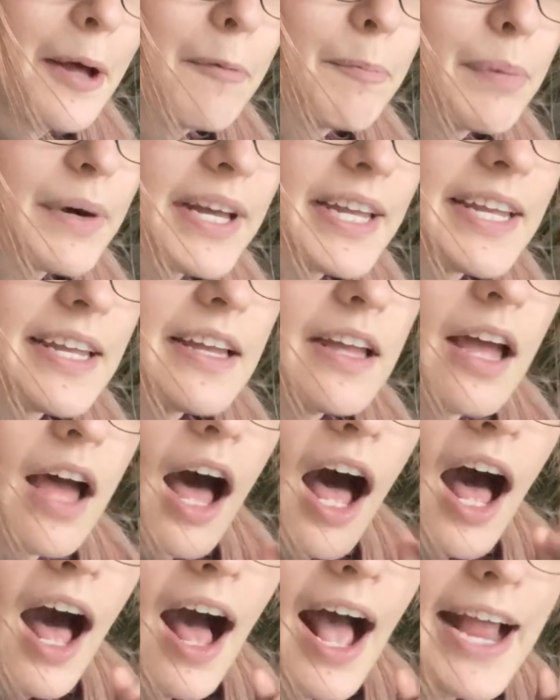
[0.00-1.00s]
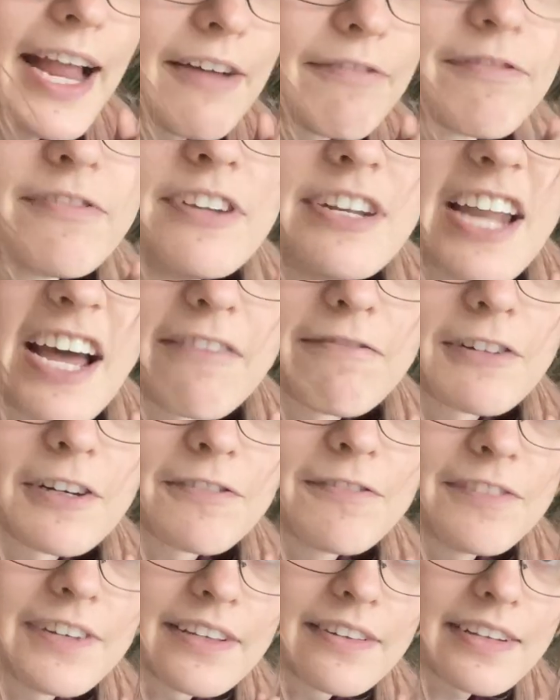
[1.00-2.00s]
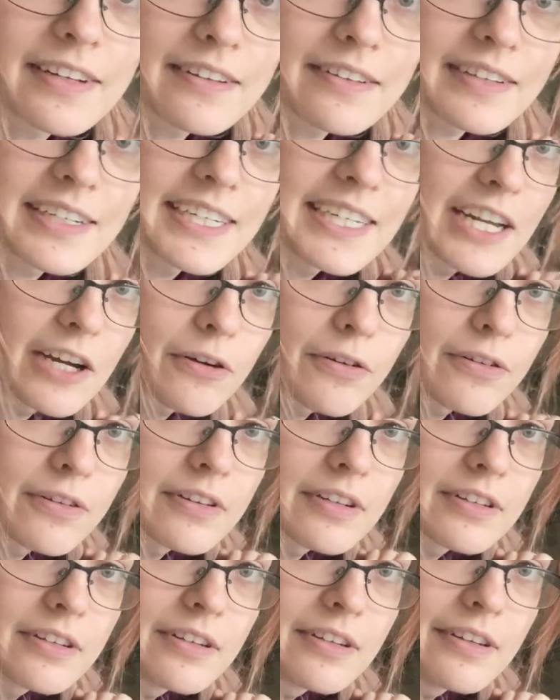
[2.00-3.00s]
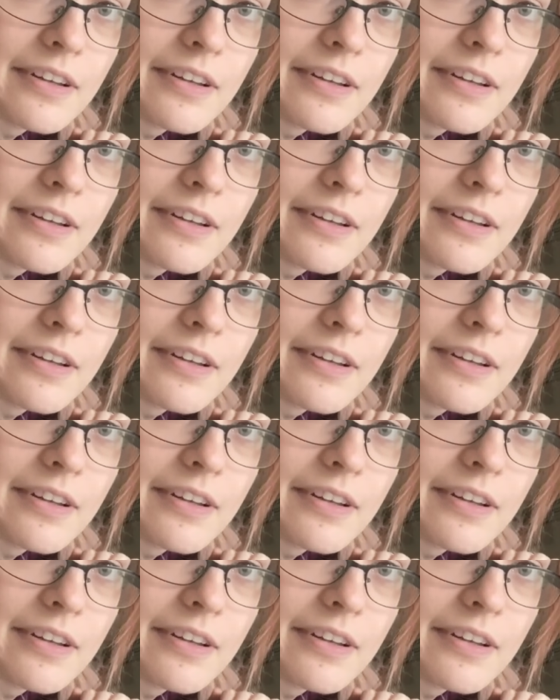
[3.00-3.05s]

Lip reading: but I have never physically yelled